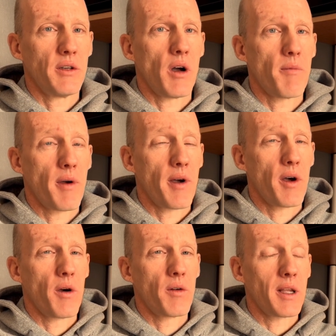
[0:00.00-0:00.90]

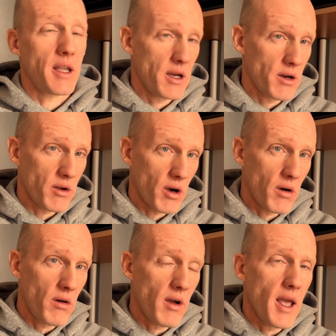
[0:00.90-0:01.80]
about a year
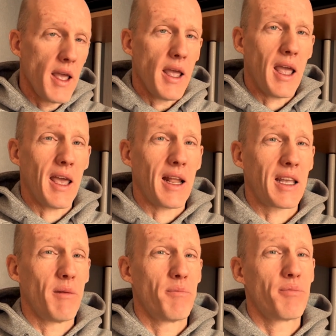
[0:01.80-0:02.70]
ago and I
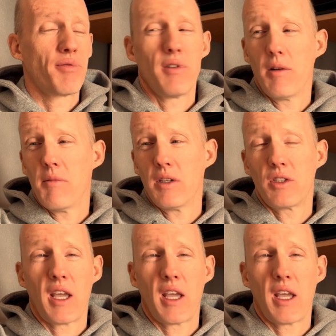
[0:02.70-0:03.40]
can pretty much